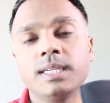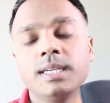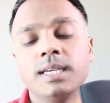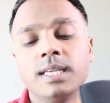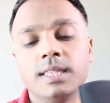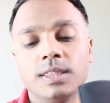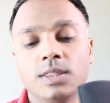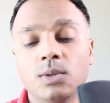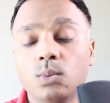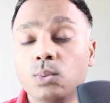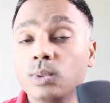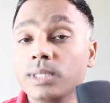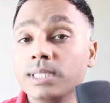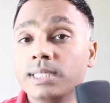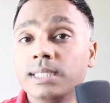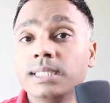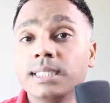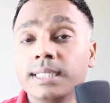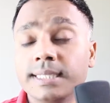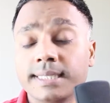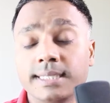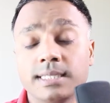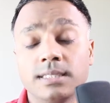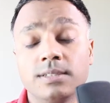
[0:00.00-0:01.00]
The
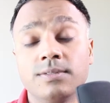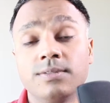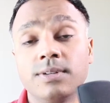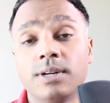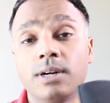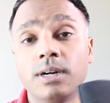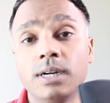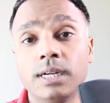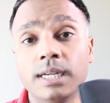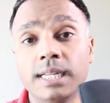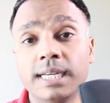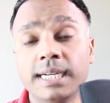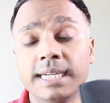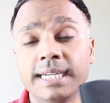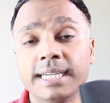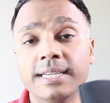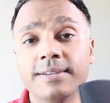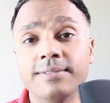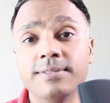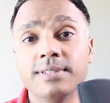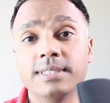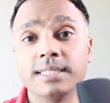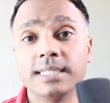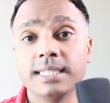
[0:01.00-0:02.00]
results of our
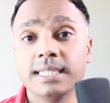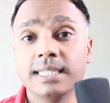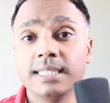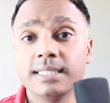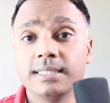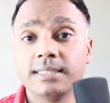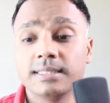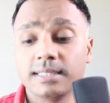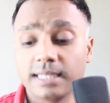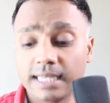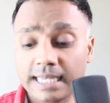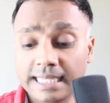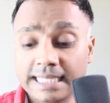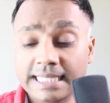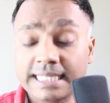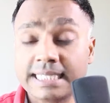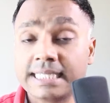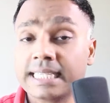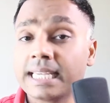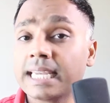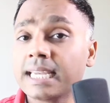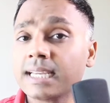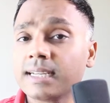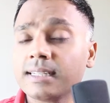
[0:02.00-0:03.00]
lives is
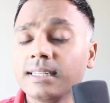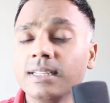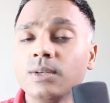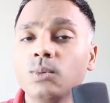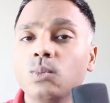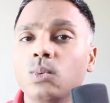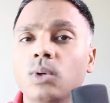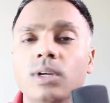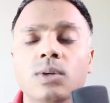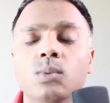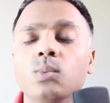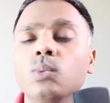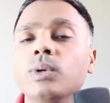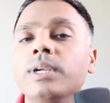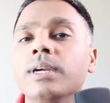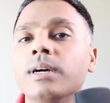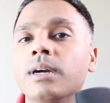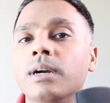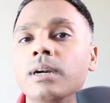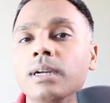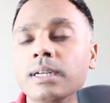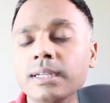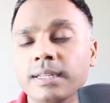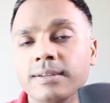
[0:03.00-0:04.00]
exactly what we are
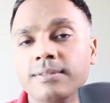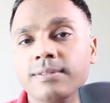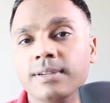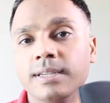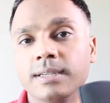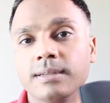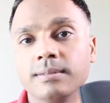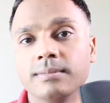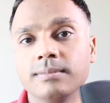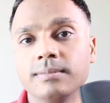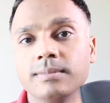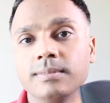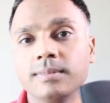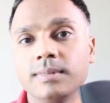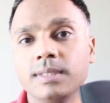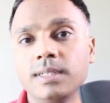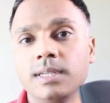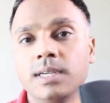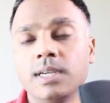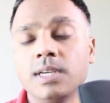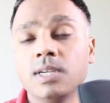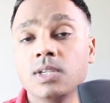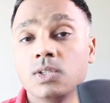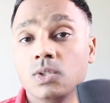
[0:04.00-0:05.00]
living.
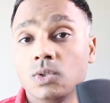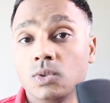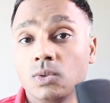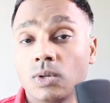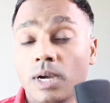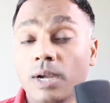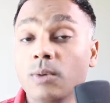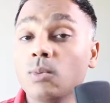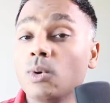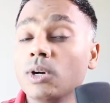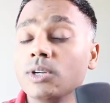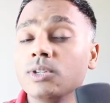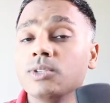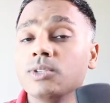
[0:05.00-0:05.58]
So I want